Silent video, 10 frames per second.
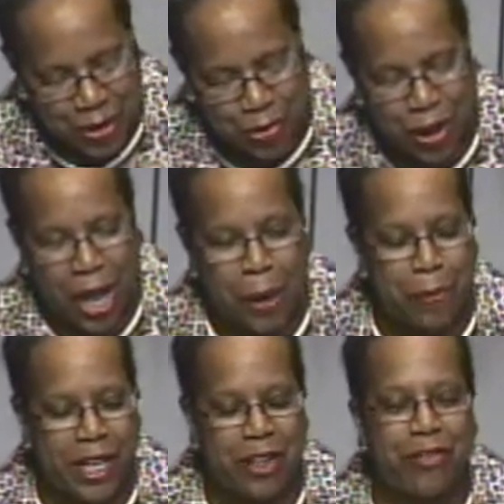for our
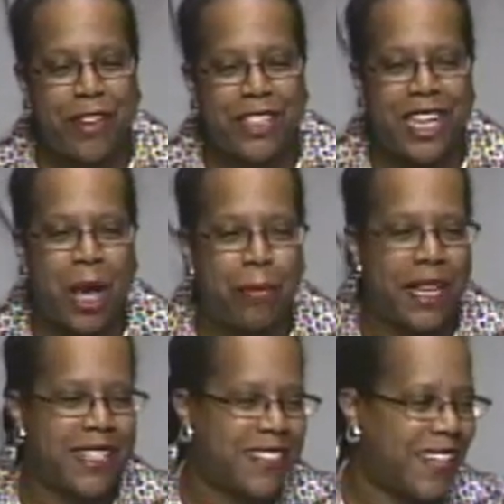benefit and our
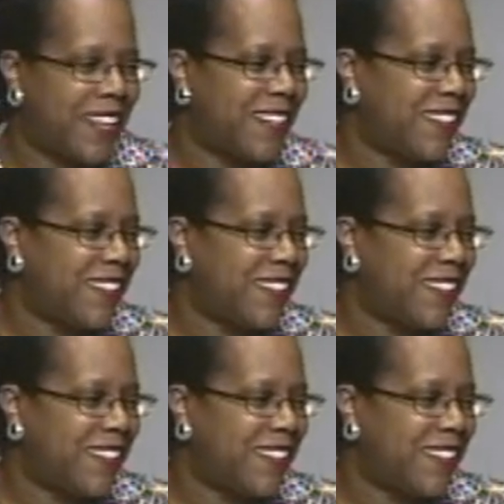blessing.